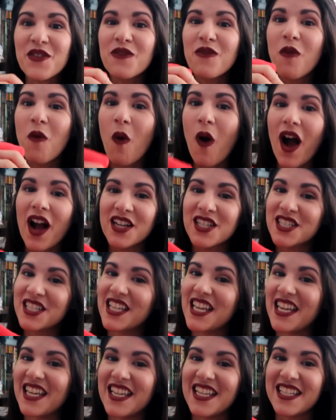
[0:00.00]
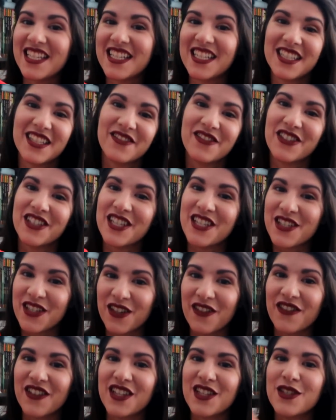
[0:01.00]
you've watched Kiki's Delivery
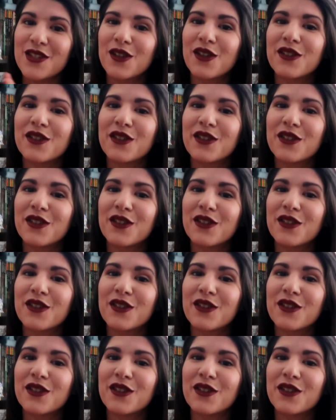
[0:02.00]
Service,